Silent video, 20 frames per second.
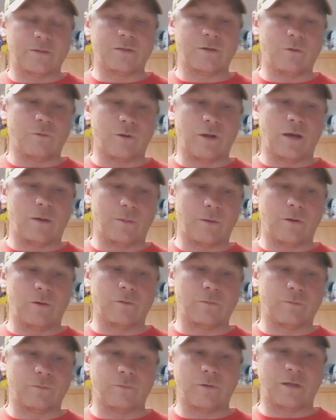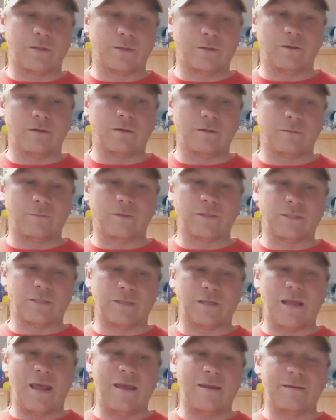to go down there. Not the what is
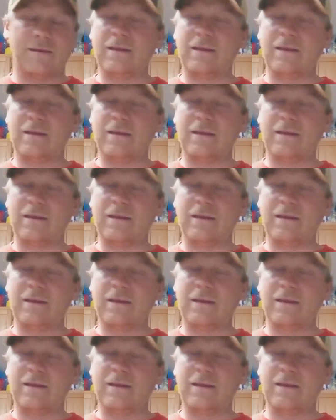it, the